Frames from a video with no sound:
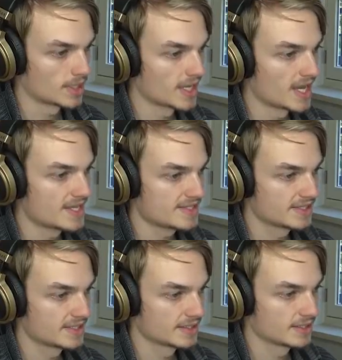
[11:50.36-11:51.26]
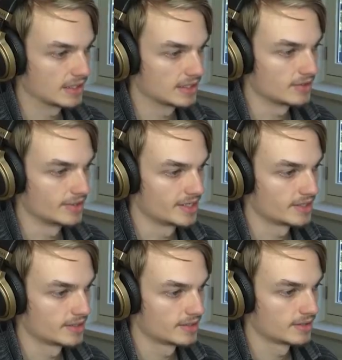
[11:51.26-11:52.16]
on, guys. Do it.
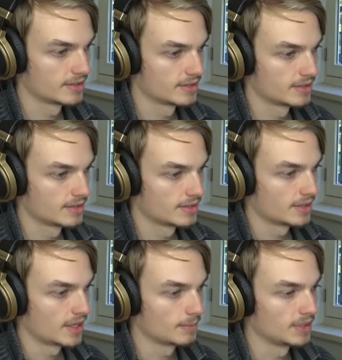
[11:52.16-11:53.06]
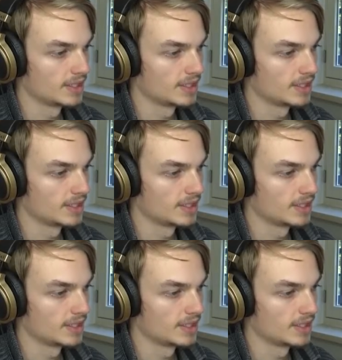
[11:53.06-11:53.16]
I